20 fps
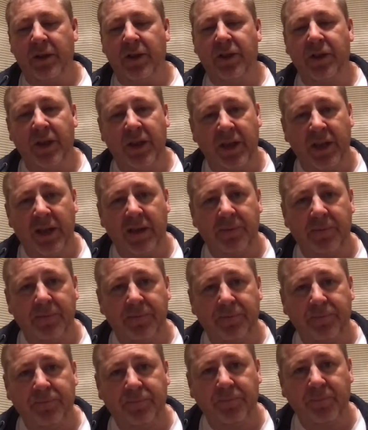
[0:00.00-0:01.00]
thinner,
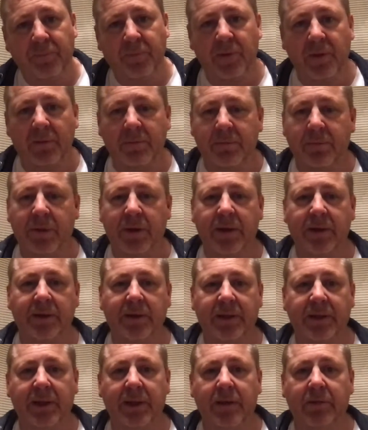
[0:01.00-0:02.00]
but
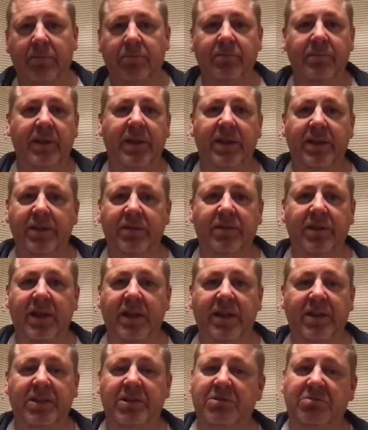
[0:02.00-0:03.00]

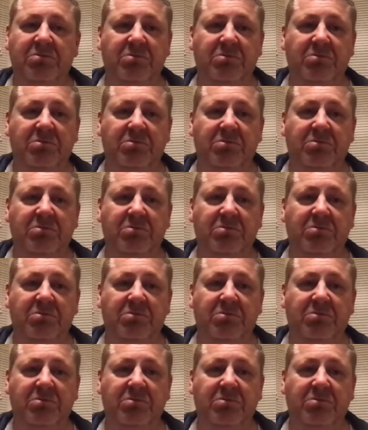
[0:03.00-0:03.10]
it's